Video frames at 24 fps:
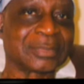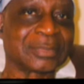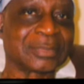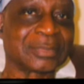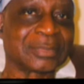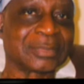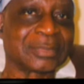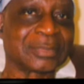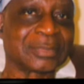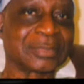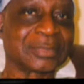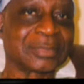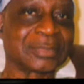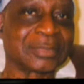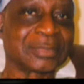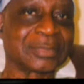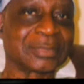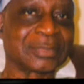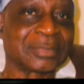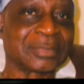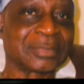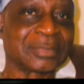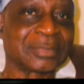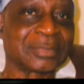
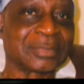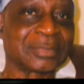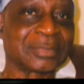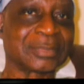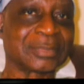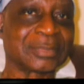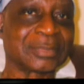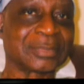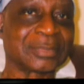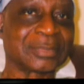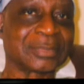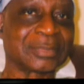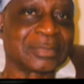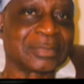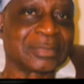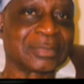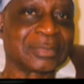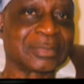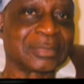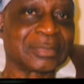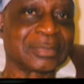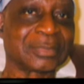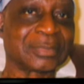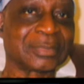
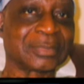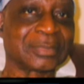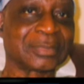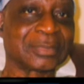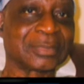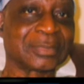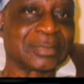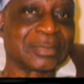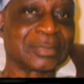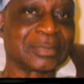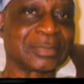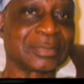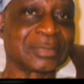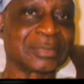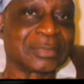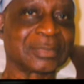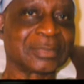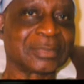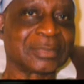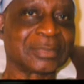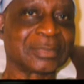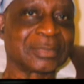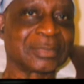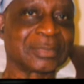
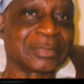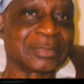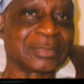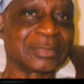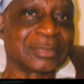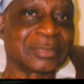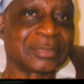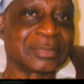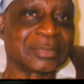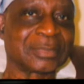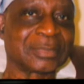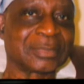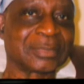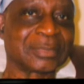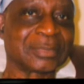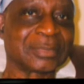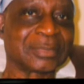No words are spoken by the person on screen.